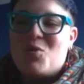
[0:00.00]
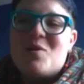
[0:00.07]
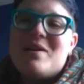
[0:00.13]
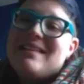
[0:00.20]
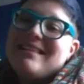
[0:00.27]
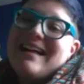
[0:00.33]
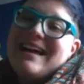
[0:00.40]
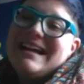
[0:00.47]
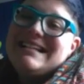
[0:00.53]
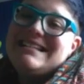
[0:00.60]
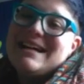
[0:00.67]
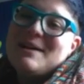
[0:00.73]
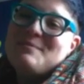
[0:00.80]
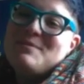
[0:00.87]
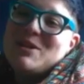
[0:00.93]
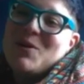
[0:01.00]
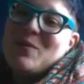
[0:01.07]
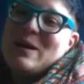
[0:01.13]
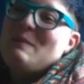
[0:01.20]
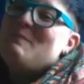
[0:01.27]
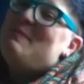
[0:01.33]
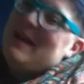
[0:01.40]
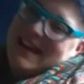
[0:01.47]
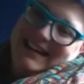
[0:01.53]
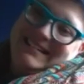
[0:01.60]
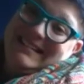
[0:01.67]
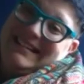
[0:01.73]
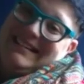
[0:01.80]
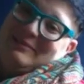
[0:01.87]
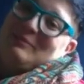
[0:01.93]
We liked them, so we picked
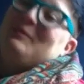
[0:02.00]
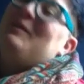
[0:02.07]
them.